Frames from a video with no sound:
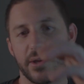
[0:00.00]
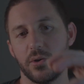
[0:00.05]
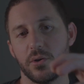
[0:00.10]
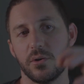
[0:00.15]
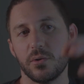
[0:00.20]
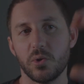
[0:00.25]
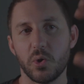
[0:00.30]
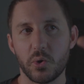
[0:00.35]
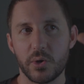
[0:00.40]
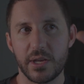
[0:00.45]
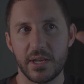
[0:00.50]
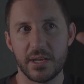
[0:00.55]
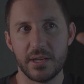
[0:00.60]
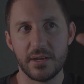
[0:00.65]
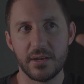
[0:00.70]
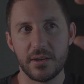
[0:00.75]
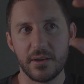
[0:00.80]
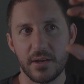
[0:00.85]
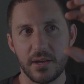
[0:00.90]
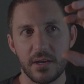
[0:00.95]
you're
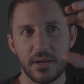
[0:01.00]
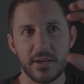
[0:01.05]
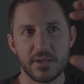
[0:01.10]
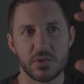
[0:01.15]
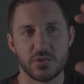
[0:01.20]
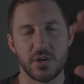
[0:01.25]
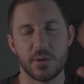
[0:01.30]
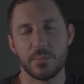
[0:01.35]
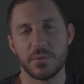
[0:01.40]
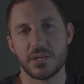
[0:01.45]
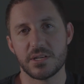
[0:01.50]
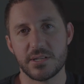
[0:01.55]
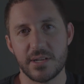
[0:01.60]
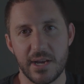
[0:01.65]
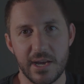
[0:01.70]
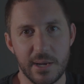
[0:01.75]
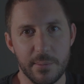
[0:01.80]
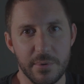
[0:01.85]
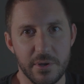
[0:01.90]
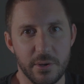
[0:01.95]
looking extremely
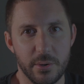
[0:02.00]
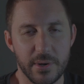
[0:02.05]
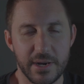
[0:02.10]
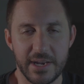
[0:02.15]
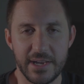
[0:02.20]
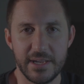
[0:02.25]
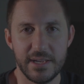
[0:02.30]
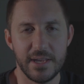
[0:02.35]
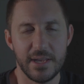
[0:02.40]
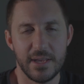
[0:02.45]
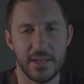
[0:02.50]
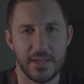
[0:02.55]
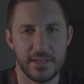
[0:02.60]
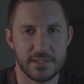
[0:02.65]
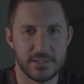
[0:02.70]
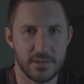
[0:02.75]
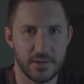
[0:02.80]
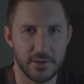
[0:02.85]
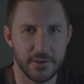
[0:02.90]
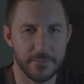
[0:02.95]
sharp, okay?
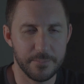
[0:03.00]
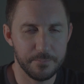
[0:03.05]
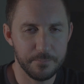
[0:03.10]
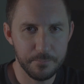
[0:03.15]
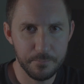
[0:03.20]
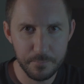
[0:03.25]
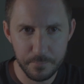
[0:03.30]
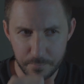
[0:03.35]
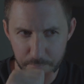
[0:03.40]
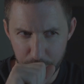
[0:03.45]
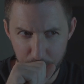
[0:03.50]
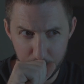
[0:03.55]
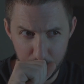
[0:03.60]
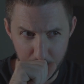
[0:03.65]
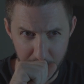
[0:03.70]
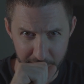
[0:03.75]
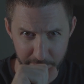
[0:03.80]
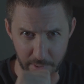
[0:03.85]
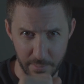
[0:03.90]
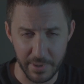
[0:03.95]
So,
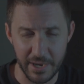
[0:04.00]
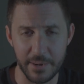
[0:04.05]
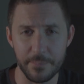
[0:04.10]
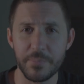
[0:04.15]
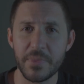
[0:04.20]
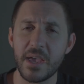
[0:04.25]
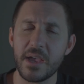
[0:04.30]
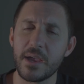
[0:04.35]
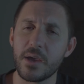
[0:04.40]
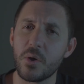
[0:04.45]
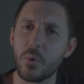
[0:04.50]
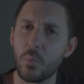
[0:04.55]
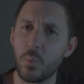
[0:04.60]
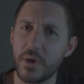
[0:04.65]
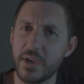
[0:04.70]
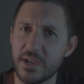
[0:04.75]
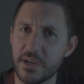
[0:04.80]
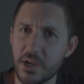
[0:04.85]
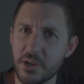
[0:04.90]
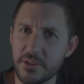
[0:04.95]
beg my pardon.
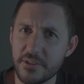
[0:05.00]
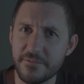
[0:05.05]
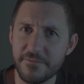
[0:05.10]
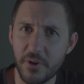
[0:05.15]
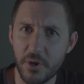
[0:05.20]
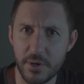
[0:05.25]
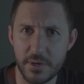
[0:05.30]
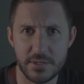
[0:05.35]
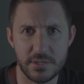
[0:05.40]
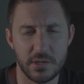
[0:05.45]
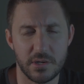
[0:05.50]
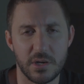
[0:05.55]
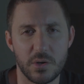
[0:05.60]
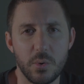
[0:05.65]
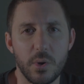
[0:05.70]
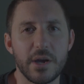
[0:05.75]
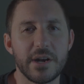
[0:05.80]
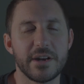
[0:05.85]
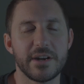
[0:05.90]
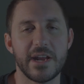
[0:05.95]
We can only focus on
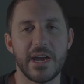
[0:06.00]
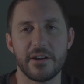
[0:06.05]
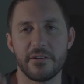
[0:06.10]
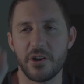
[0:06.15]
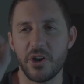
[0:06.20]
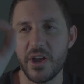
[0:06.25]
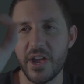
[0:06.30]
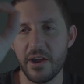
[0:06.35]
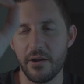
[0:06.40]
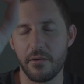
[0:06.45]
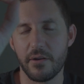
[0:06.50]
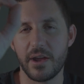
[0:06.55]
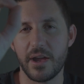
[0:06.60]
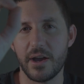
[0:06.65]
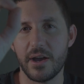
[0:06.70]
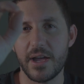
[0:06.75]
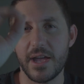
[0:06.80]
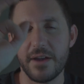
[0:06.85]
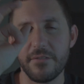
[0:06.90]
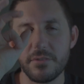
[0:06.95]
quite a narrow
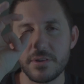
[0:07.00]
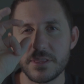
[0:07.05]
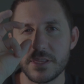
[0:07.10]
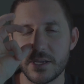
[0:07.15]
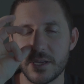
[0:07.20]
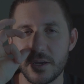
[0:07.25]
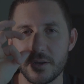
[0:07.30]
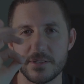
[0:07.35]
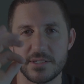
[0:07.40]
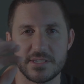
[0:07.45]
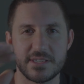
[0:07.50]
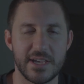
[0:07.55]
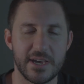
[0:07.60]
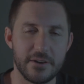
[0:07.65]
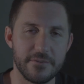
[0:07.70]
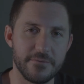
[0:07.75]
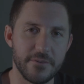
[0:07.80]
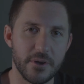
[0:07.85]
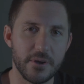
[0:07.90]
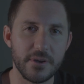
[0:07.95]
area. Everything else is out
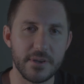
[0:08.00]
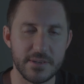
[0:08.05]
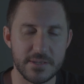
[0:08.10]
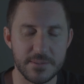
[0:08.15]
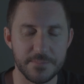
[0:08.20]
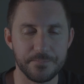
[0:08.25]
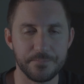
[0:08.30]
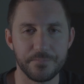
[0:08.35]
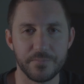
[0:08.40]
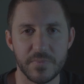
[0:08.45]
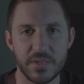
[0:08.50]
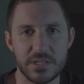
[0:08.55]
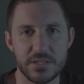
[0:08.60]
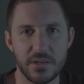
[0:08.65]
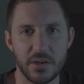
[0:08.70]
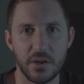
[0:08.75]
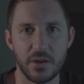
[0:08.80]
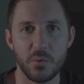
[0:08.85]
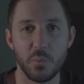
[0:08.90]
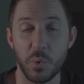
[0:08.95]
of focus.
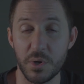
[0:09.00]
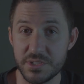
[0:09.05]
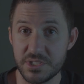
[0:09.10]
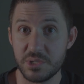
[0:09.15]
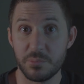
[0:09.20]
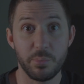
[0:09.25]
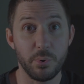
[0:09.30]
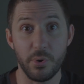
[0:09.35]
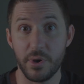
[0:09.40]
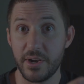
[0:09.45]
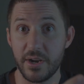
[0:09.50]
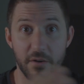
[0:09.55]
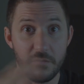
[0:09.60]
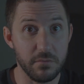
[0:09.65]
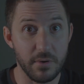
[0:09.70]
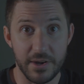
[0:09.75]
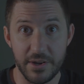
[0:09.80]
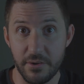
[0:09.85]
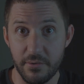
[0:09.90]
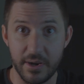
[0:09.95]
So what's the point of
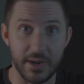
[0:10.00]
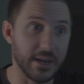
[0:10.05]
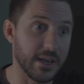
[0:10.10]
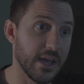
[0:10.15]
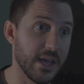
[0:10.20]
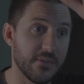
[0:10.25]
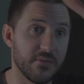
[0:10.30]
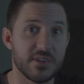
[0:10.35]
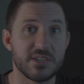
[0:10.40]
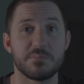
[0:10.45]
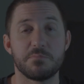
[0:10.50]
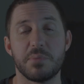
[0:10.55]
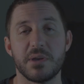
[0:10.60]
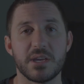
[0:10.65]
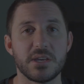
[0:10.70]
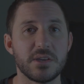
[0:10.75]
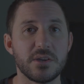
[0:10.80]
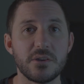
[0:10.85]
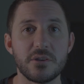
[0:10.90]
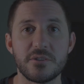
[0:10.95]
rendering this
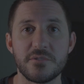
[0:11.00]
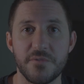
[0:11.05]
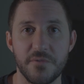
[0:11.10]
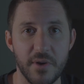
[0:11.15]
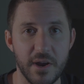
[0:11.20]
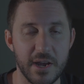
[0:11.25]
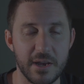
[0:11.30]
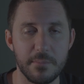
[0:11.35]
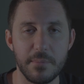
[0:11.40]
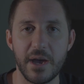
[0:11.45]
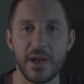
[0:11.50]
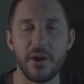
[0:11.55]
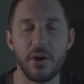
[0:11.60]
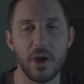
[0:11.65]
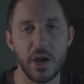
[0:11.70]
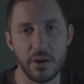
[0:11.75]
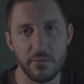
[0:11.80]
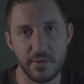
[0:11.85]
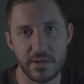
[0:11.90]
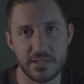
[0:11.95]
big, huge frame at a
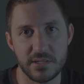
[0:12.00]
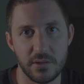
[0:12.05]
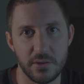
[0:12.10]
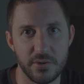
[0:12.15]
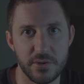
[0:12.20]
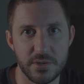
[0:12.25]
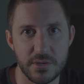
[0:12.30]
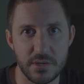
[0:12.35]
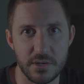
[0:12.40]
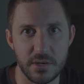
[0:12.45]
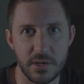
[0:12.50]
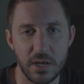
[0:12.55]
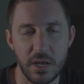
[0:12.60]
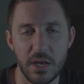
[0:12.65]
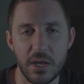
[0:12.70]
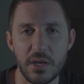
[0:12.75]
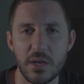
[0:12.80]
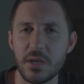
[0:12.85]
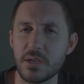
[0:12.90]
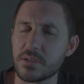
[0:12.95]
high resolution?
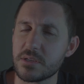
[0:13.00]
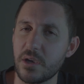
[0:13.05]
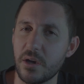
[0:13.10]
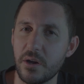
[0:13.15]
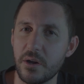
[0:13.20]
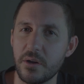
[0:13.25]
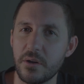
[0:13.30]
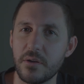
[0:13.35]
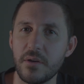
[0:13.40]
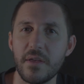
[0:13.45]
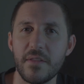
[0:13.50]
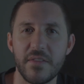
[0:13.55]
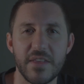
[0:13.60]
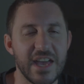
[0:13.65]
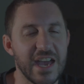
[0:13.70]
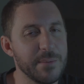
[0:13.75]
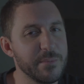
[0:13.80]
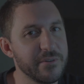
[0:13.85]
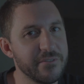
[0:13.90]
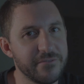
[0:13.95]
So the
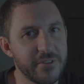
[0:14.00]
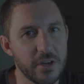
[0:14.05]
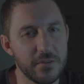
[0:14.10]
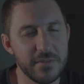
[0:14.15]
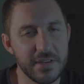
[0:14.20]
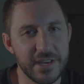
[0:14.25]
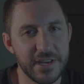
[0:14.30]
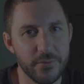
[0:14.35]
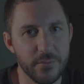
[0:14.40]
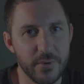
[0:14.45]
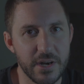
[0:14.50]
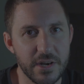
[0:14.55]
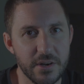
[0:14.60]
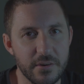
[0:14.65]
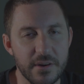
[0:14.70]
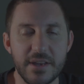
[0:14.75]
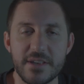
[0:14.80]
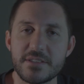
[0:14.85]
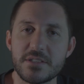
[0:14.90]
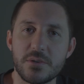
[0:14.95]
aim of foveated
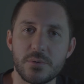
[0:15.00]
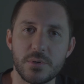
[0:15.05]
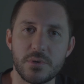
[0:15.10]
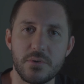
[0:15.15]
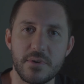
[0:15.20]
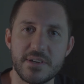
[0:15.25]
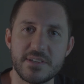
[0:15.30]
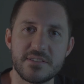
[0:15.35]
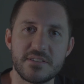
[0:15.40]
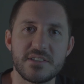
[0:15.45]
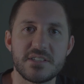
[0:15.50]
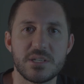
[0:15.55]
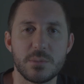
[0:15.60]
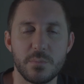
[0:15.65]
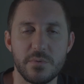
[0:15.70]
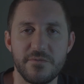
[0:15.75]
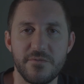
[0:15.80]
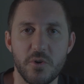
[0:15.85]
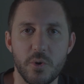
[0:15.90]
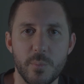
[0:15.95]
rendering is to increase system
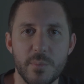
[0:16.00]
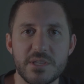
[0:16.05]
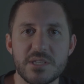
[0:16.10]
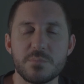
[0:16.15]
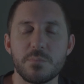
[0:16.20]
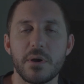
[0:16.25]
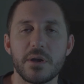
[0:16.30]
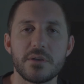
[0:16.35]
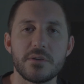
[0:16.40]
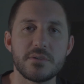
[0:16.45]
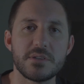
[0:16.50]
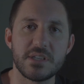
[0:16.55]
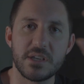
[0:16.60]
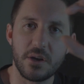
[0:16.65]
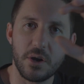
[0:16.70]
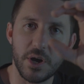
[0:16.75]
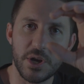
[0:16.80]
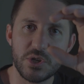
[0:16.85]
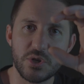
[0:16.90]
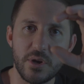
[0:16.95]
performance by using
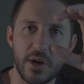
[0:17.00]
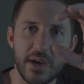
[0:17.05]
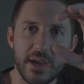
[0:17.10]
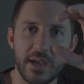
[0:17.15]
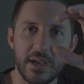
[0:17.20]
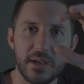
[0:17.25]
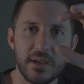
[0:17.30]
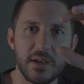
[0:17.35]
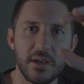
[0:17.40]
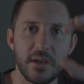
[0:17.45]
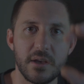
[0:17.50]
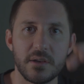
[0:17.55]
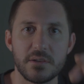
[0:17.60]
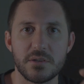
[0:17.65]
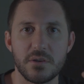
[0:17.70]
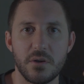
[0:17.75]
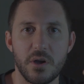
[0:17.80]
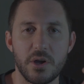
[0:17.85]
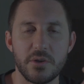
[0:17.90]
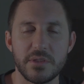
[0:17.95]
eye tracking
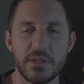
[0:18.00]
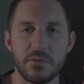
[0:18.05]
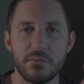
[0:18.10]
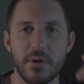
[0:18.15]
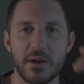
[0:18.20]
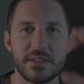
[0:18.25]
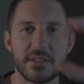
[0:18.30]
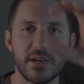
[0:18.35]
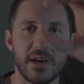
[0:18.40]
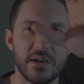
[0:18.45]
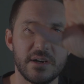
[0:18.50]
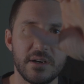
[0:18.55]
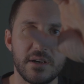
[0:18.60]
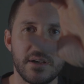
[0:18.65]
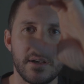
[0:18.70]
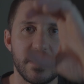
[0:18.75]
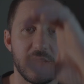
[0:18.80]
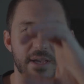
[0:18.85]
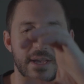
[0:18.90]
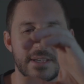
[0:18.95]
to only render
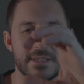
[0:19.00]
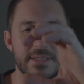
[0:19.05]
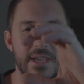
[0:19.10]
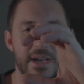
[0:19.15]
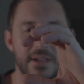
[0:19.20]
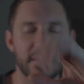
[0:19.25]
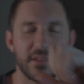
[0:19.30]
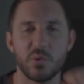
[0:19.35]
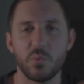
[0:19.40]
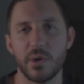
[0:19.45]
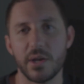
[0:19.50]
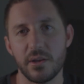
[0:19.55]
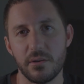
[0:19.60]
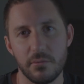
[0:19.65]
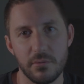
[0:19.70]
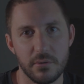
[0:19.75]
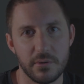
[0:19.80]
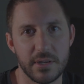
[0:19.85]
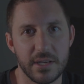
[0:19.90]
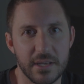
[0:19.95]
exactly where you're
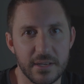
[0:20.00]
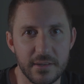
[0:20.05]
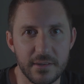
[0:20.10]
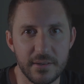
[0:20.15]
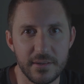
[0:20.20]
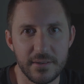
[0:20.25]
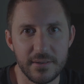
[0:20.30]
looking.